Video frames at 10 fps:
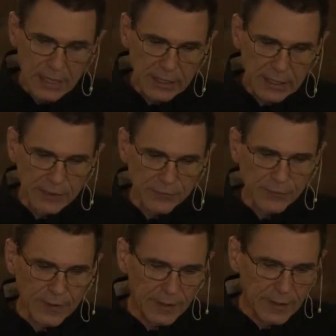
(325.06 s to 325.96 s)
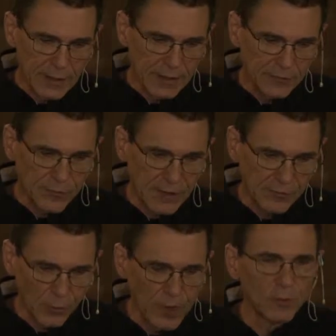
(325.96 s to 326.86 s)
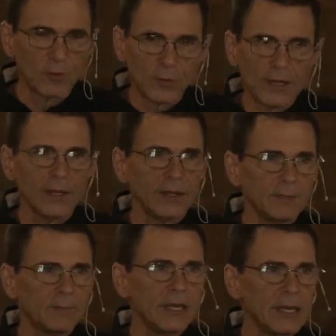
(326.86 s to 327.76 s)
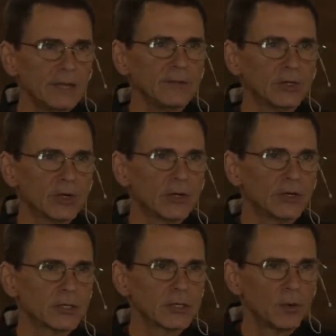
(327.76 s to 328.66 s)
if we were really being the church,